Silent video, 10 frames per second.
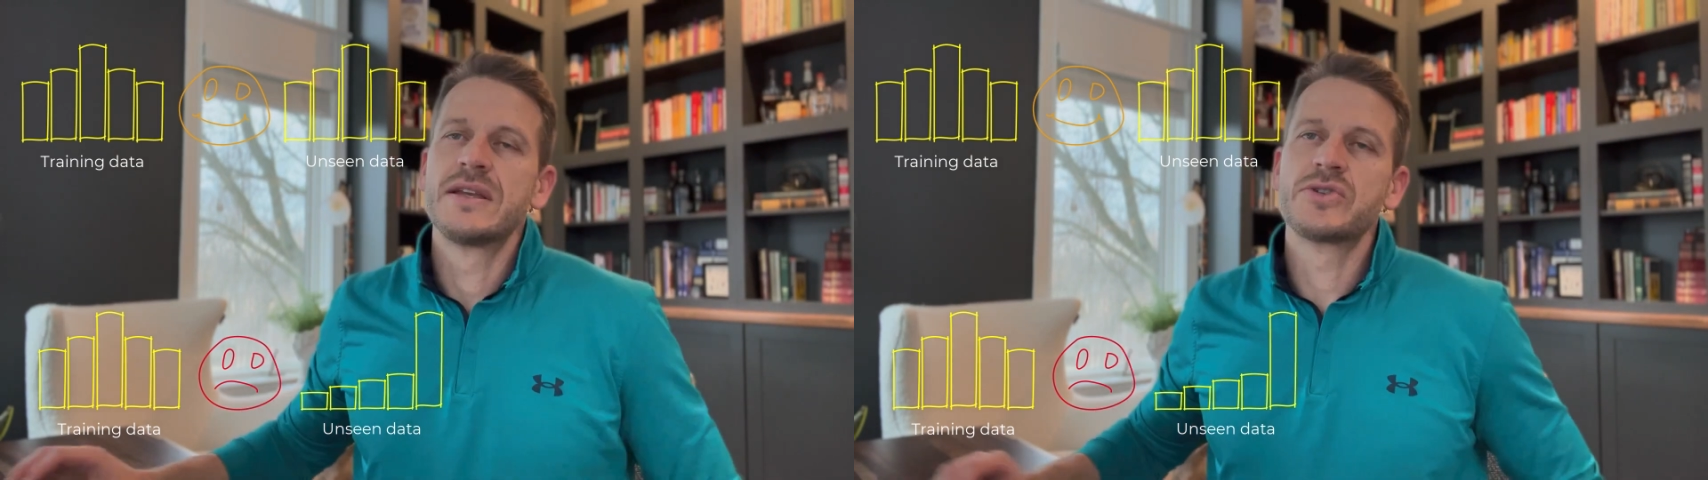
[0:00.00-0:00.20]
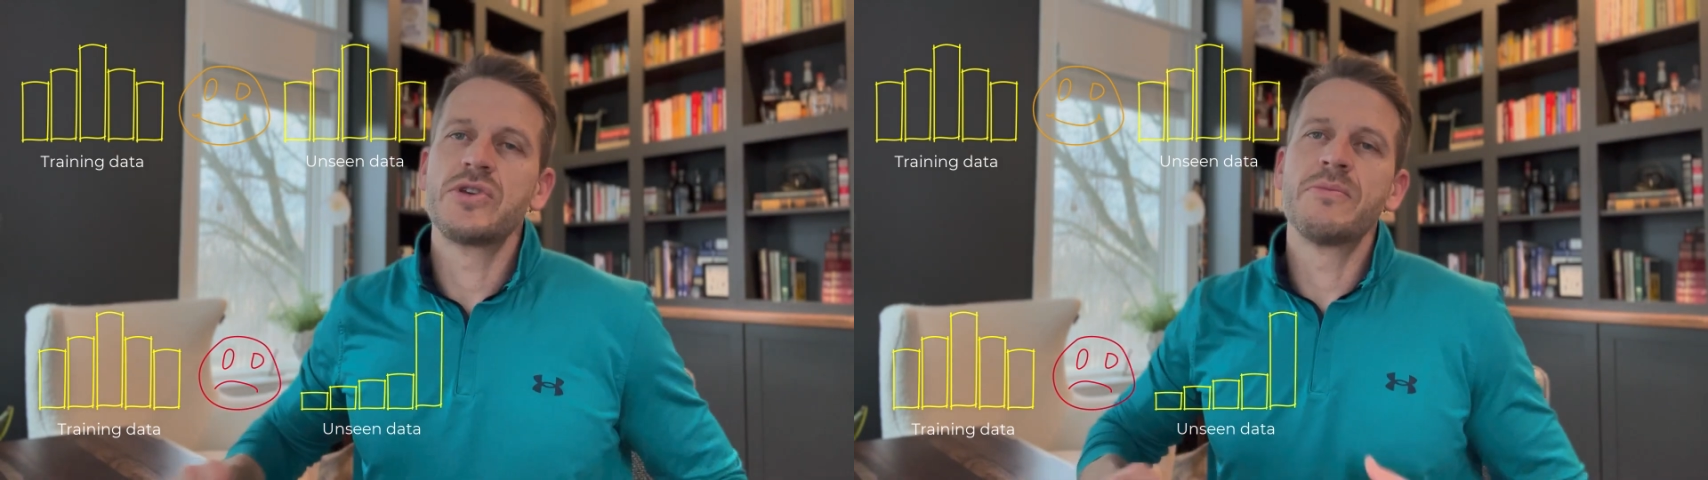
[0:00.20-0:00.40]

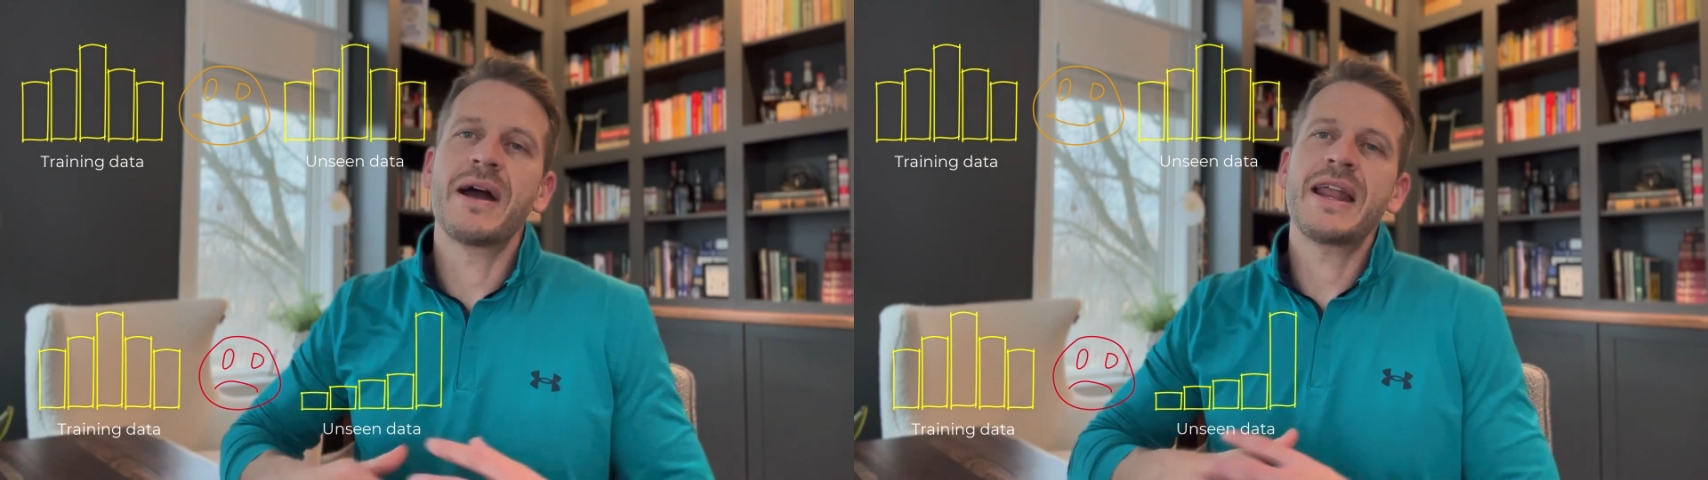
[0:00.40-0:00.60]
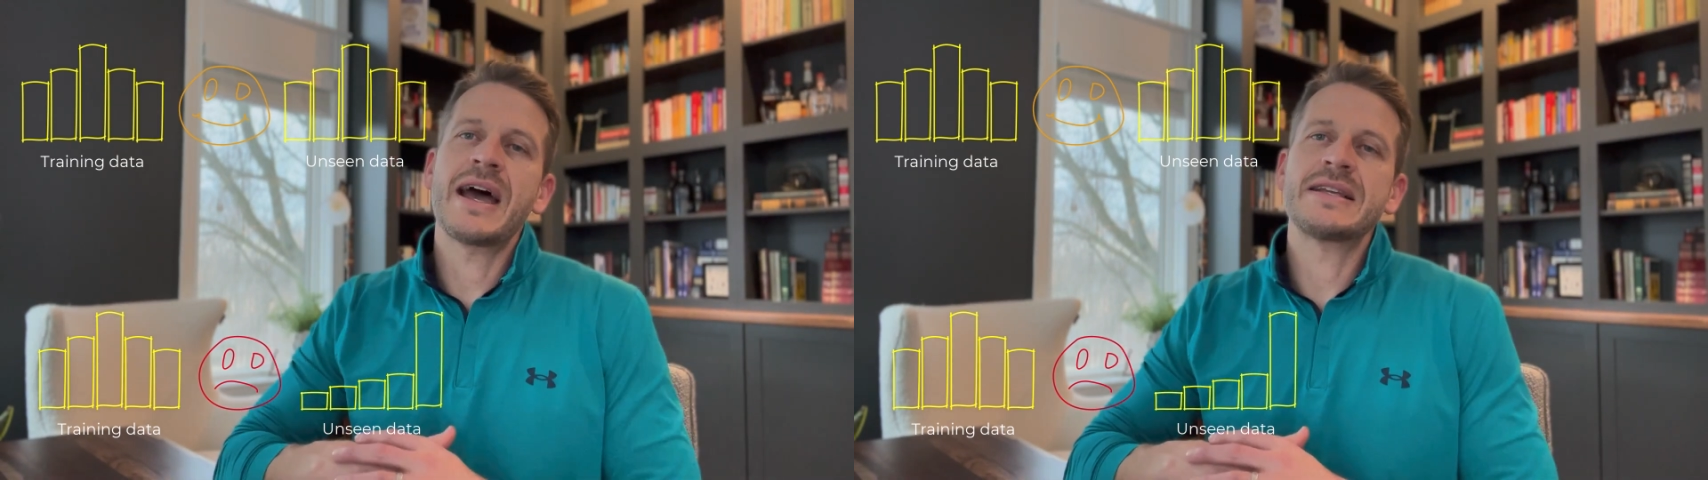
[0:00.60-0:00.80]
So you
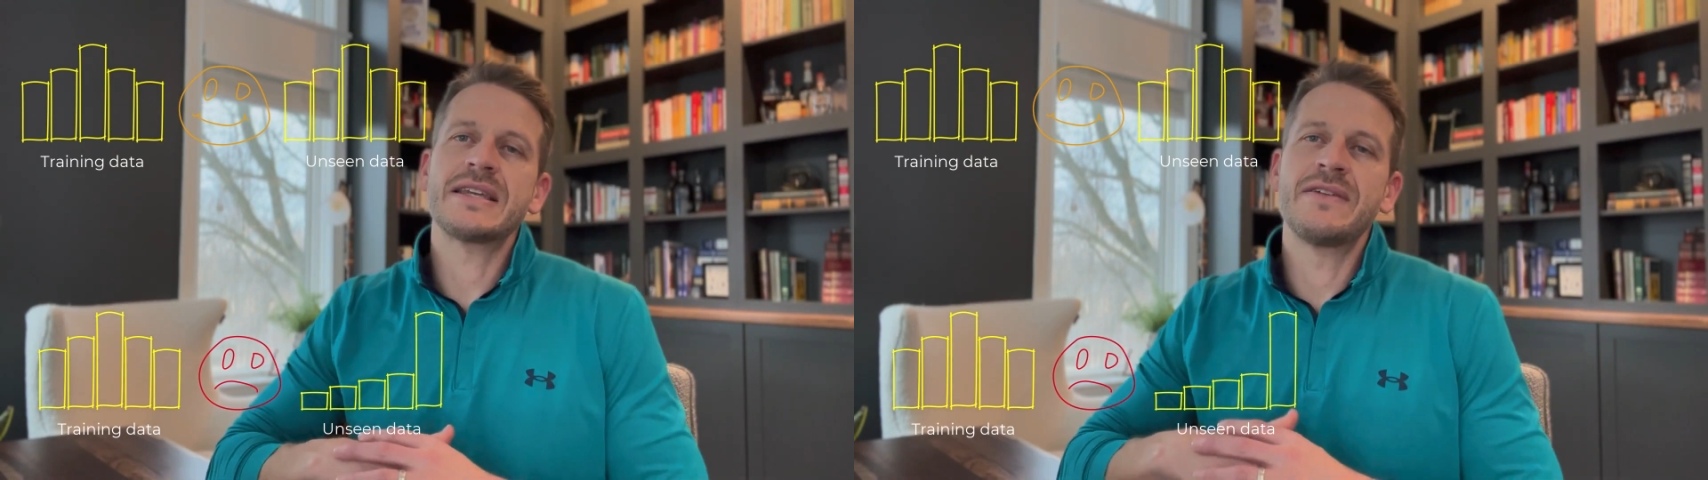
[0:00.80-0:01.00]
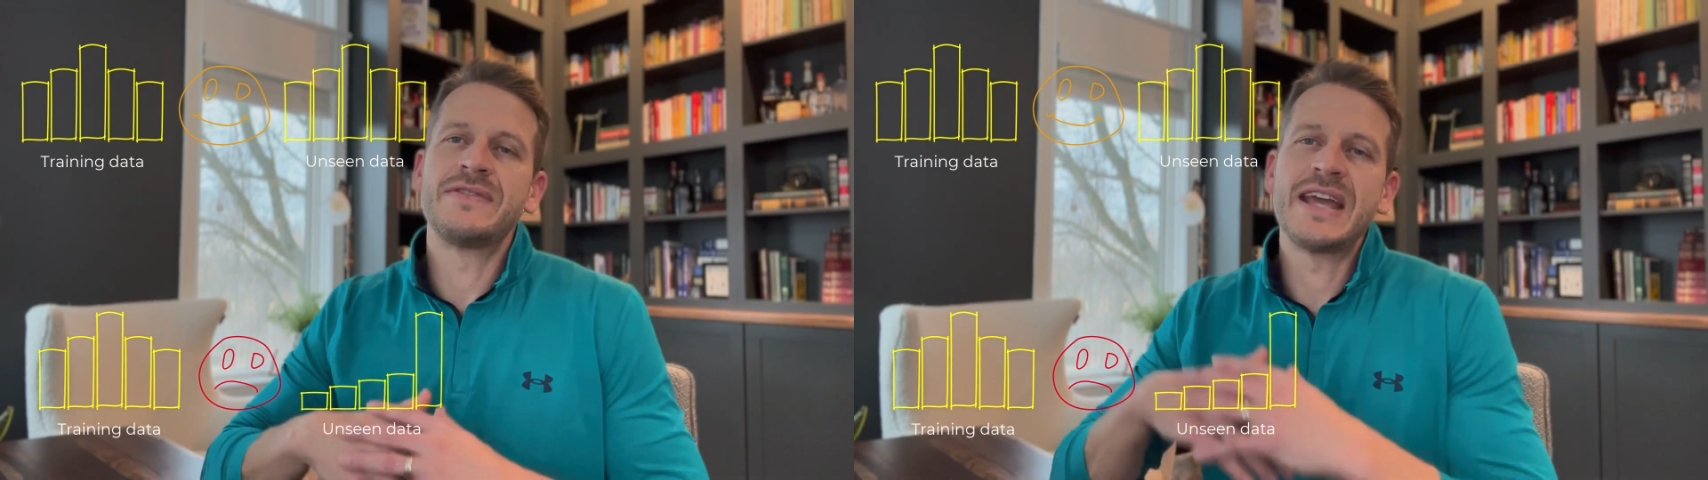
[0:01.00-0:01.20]
might ask,
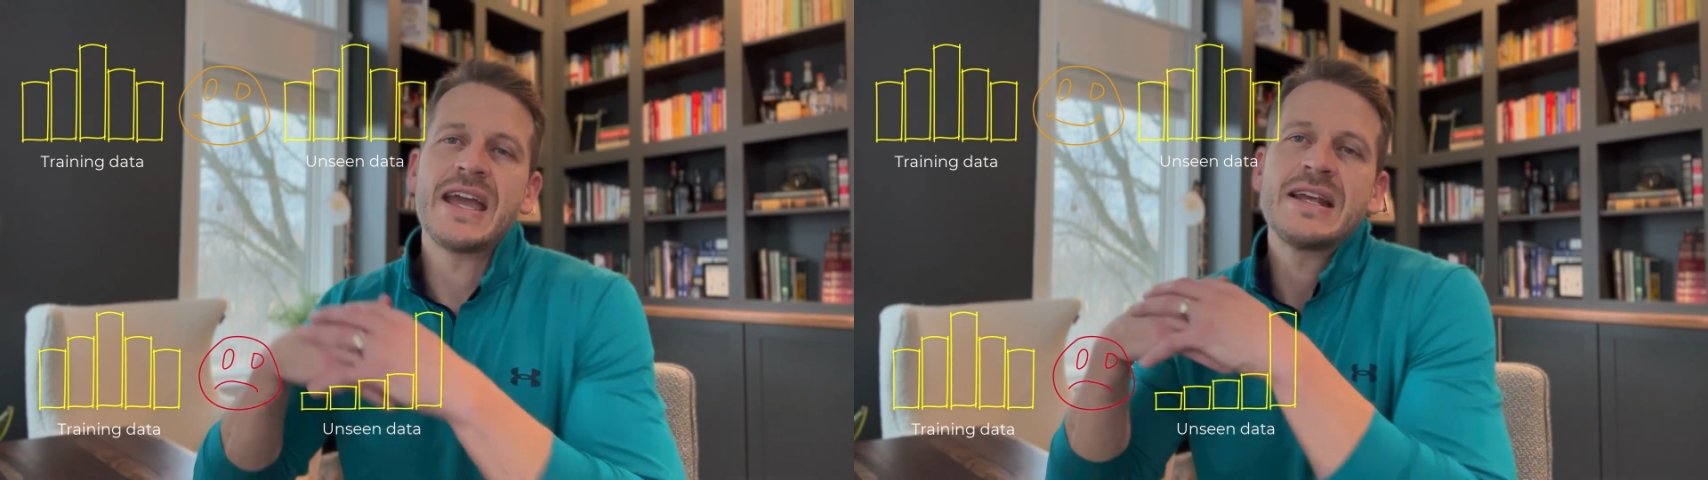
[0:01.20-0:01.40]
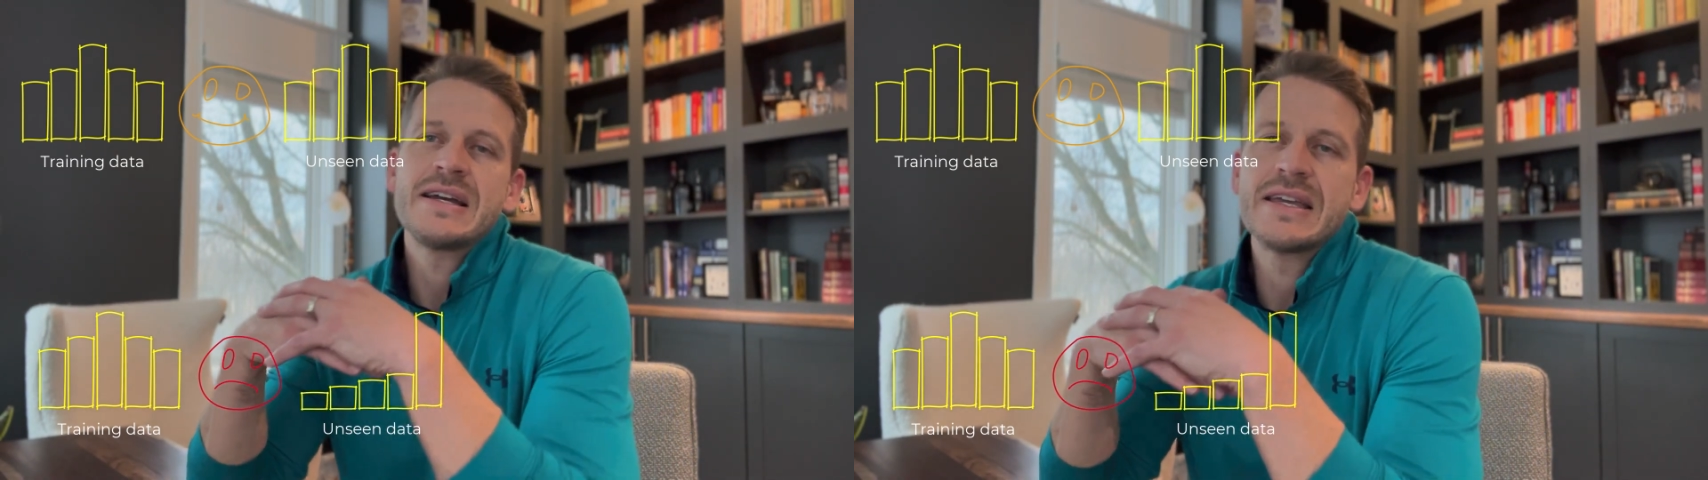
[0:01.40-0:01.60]
if
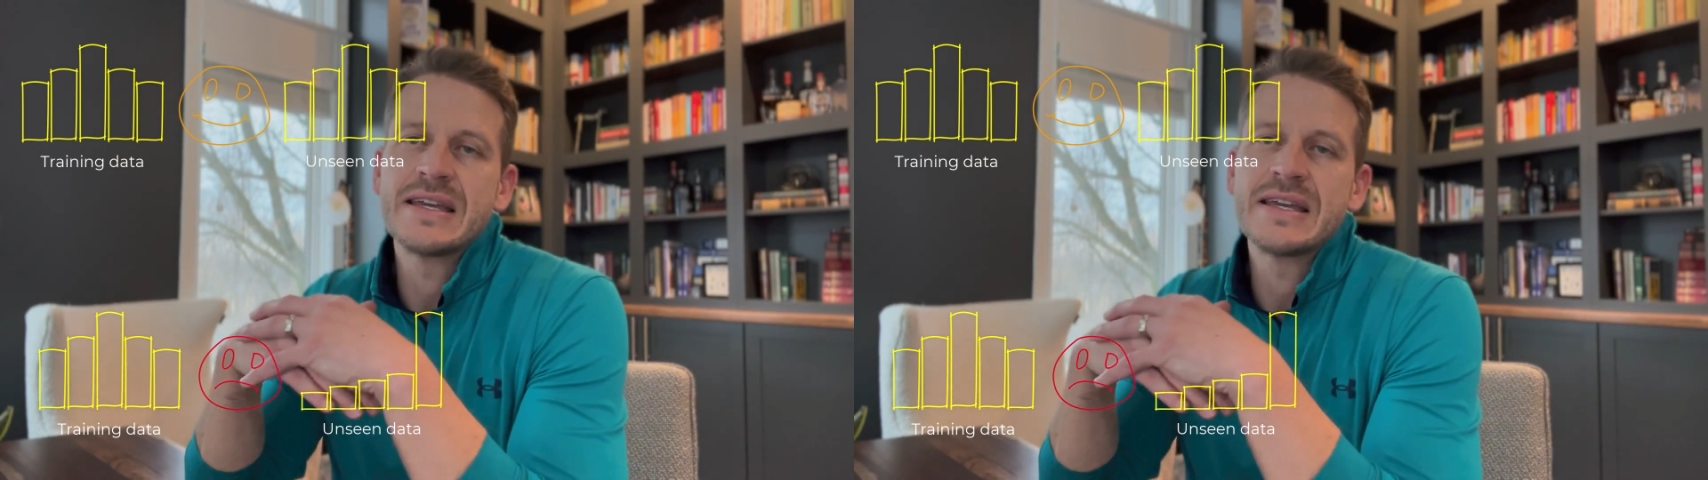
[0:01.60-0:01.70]
data